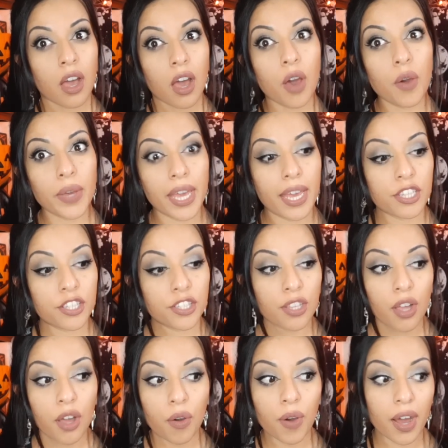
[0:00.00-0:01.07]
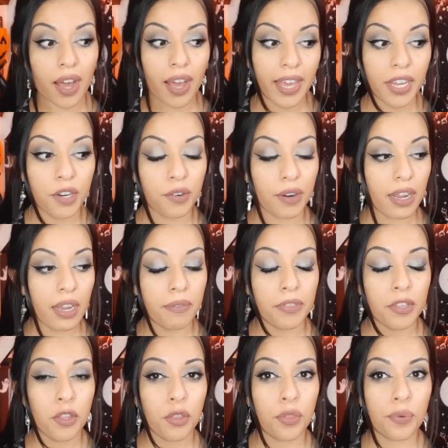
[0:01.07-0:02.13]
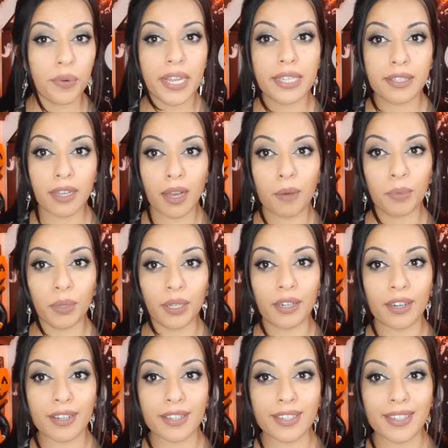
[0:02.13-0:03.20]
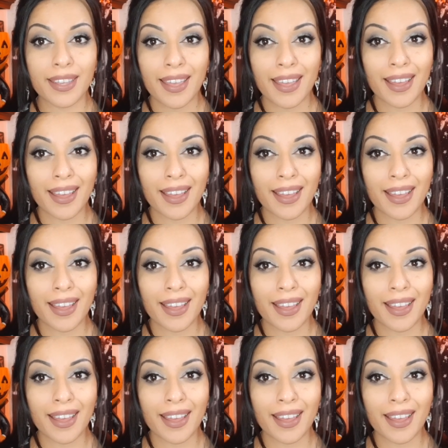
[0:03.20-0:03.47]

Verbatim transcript: Okay, so I grabbed three tumblers